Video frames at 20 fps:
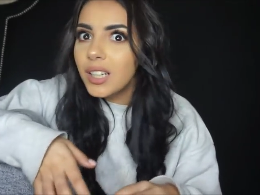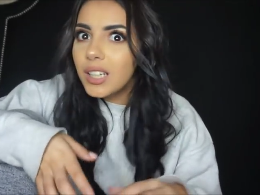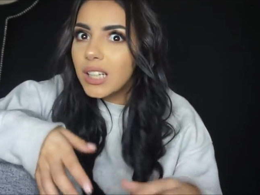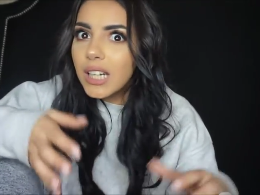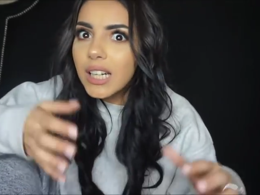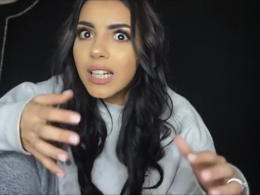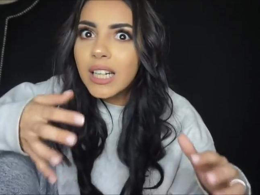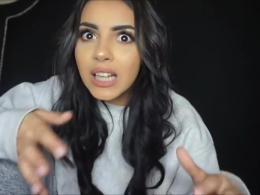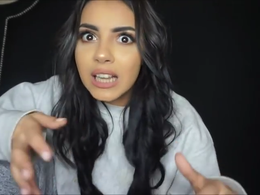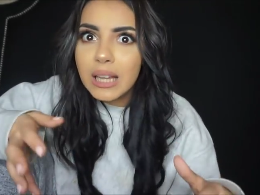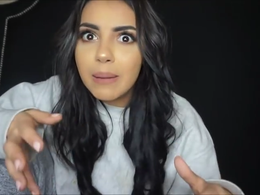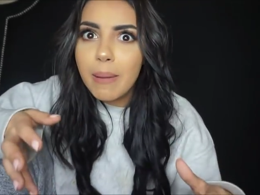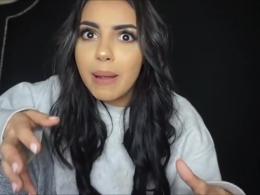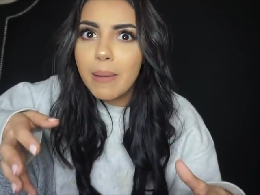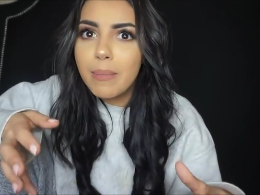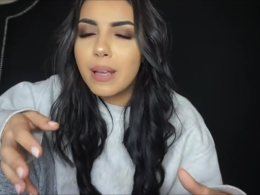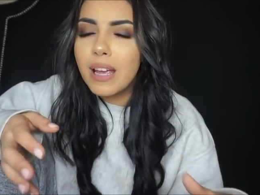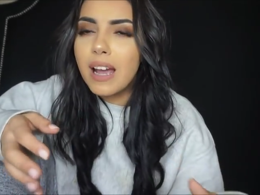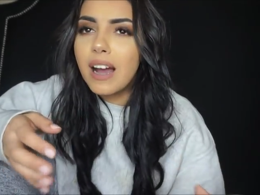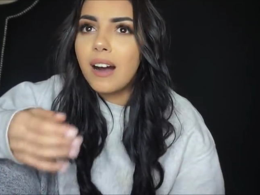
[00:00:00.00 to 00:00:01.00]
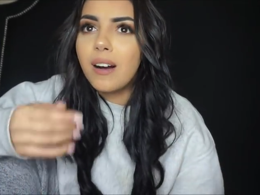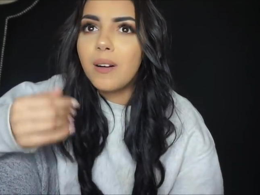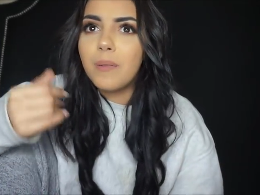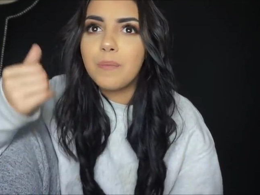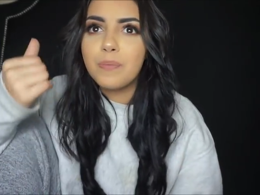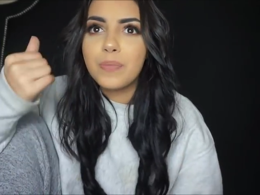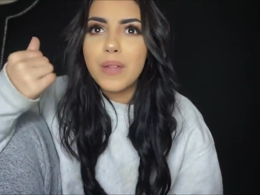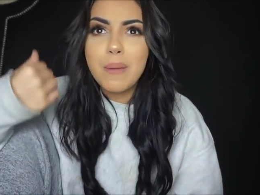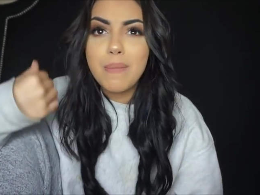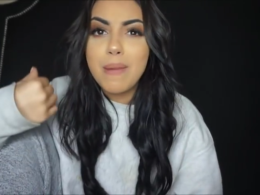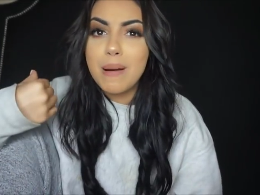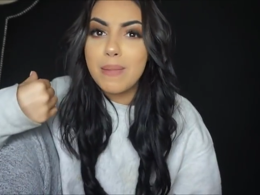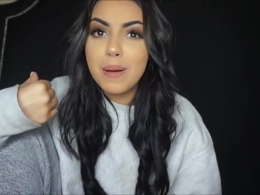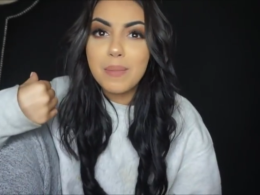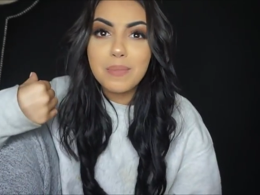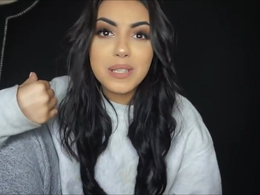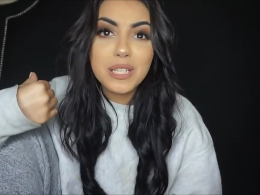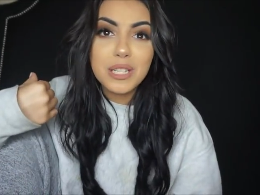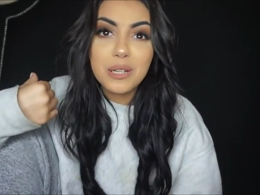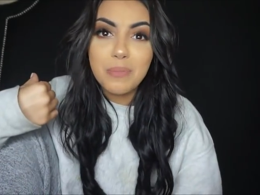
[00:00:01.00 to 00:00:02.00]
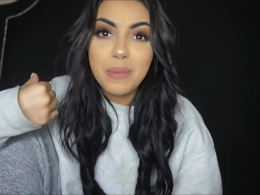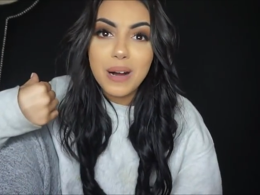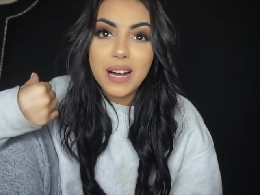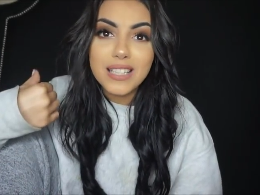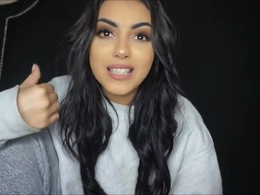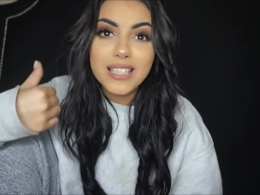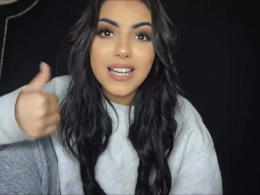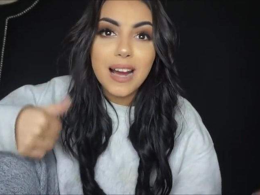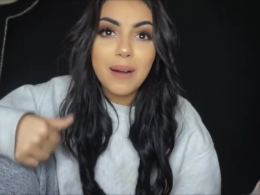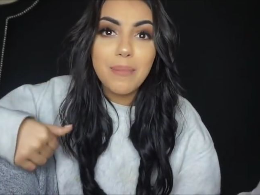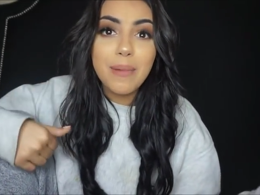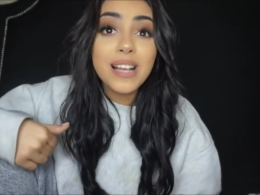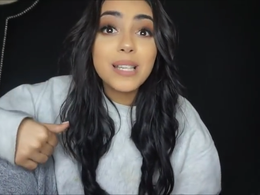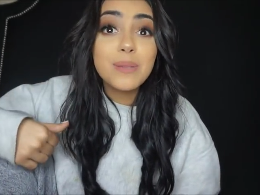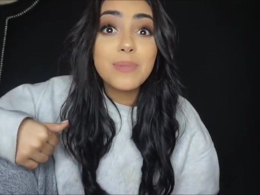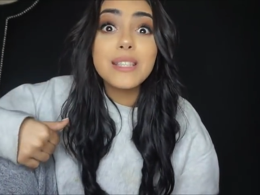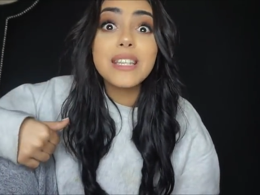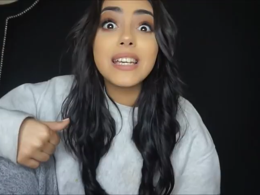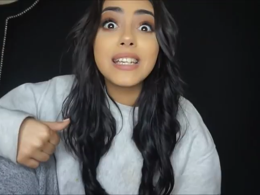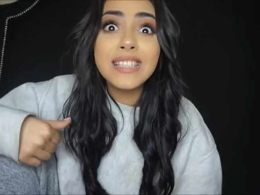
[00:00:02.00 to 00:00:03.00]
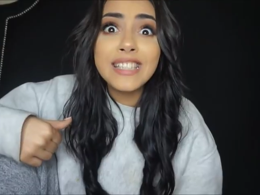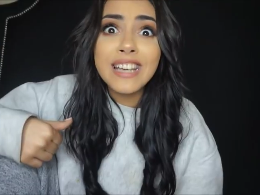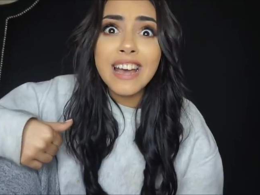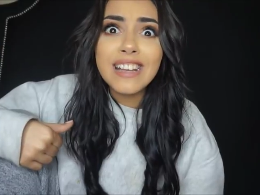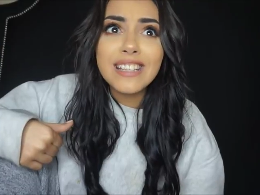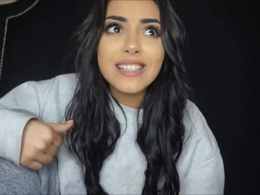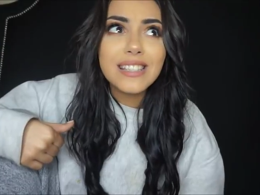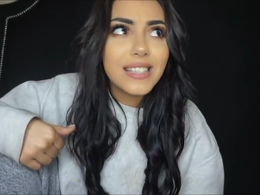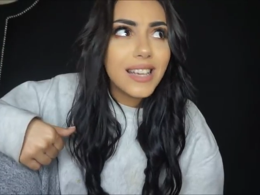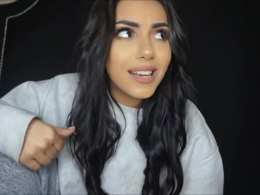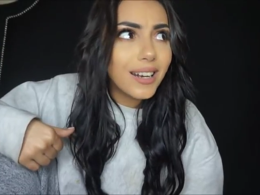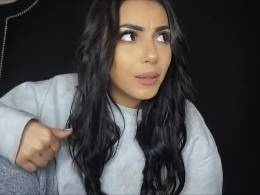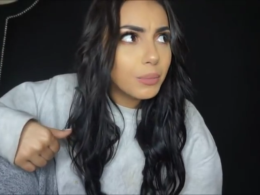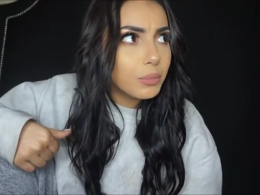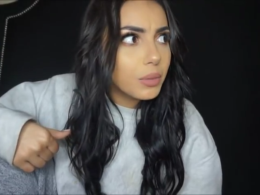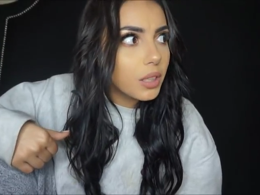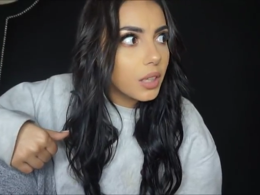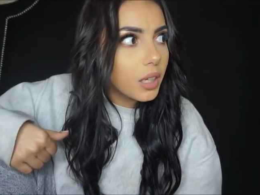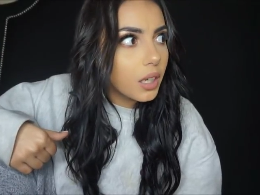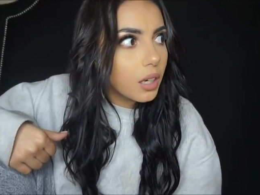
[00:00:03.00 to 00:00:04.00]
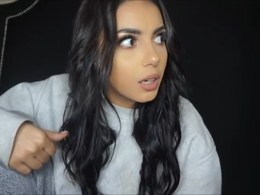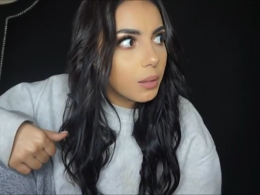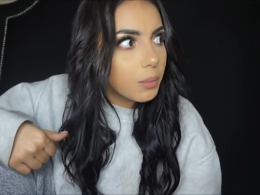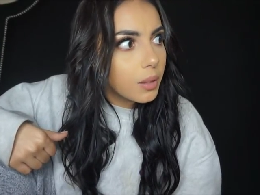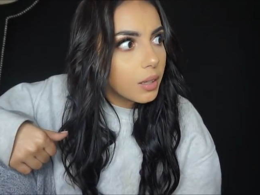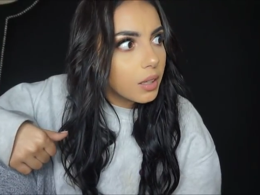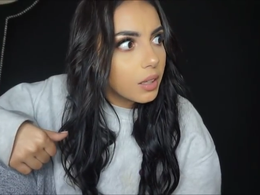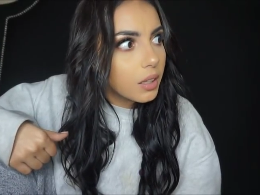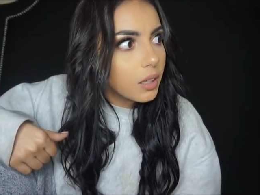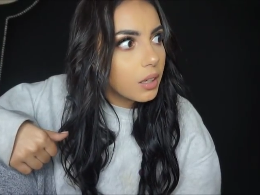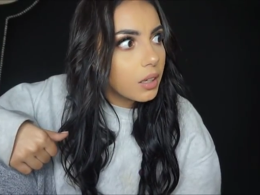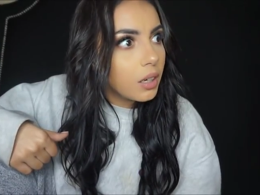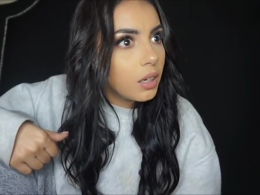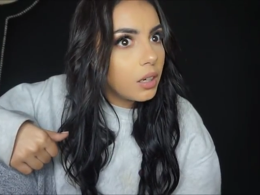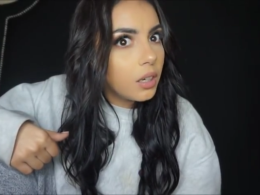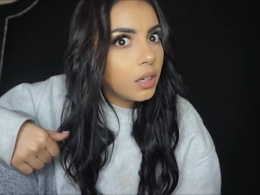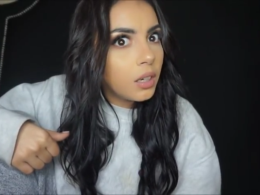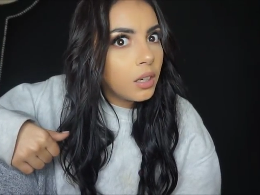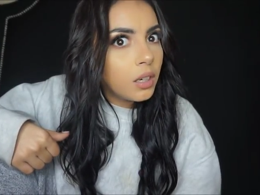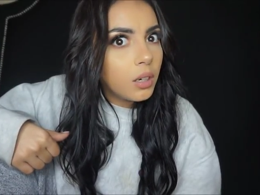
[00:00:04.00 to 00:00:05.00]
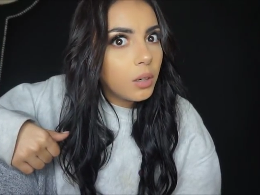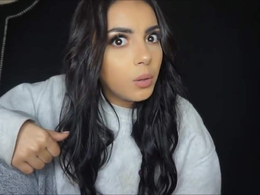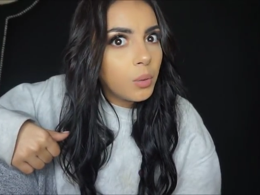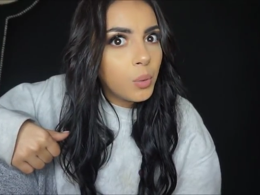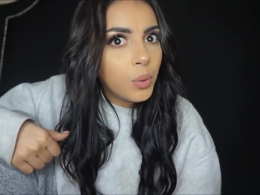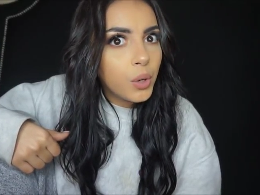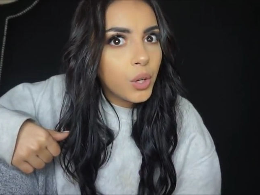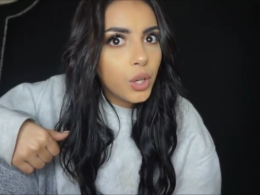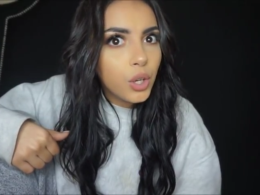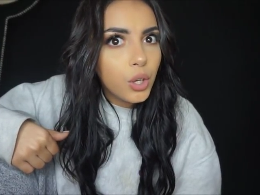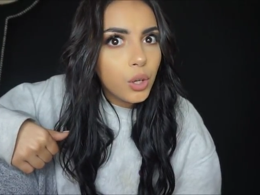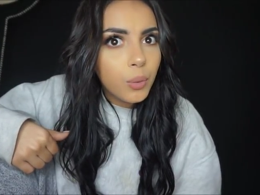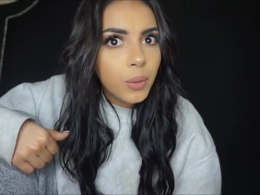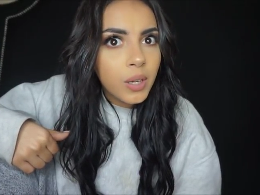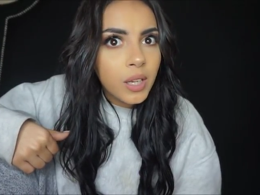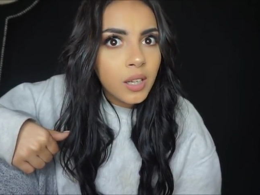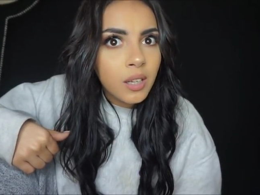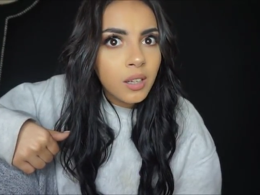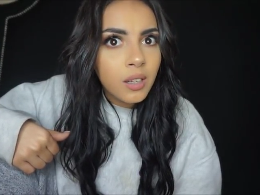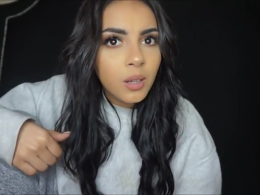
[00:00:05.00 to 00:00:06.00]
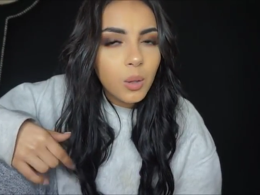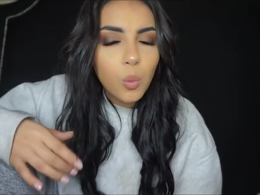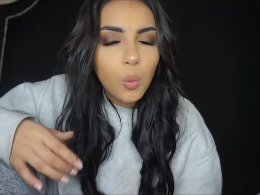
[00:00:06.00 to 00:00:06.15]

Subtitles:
like, get the baby out. My mum's still passed out. My husband's like, yes. And I'm looking at him like, what are you doing?